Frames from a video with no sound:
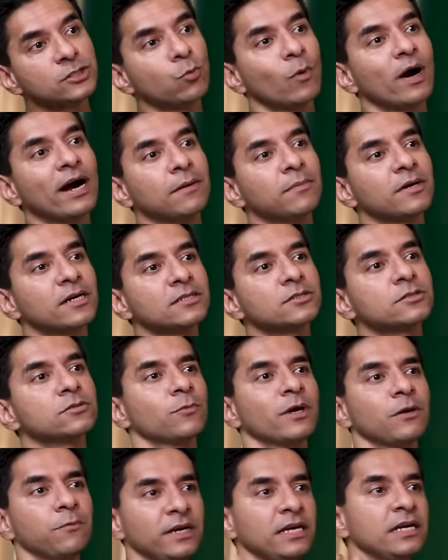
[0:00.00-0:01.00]
Why? Because
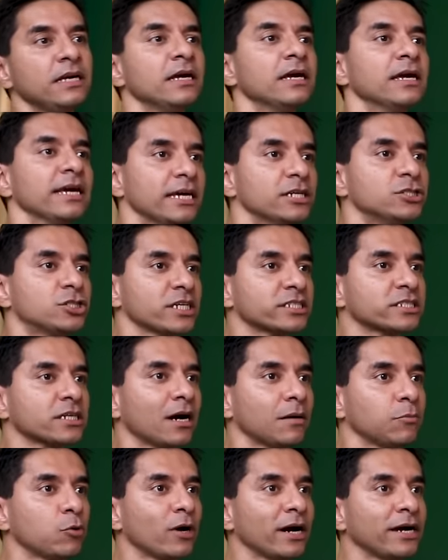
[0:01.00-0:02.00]
when we ingest
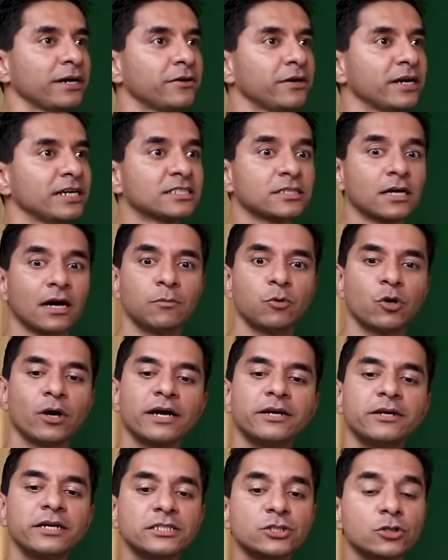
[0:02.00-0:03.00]
carbohydrates,
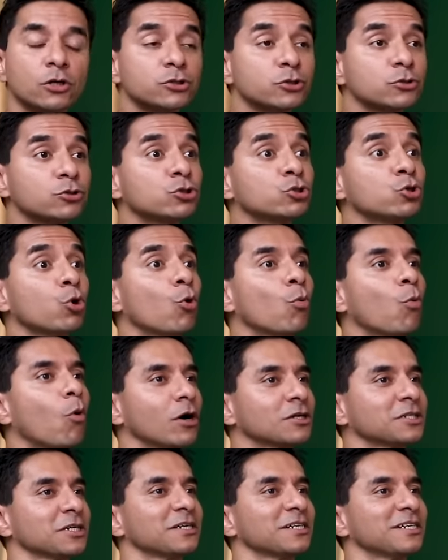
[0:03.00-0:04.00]
carbohydrates also store
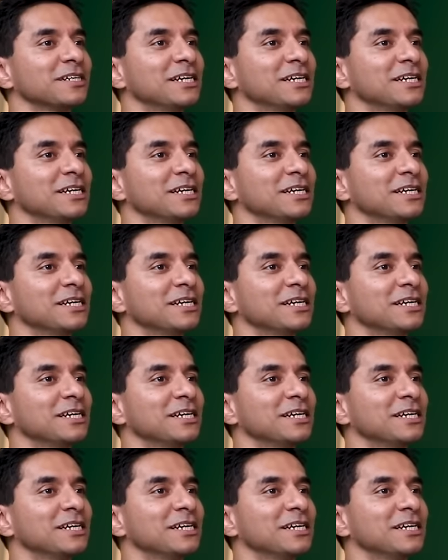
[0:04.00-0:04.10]
water.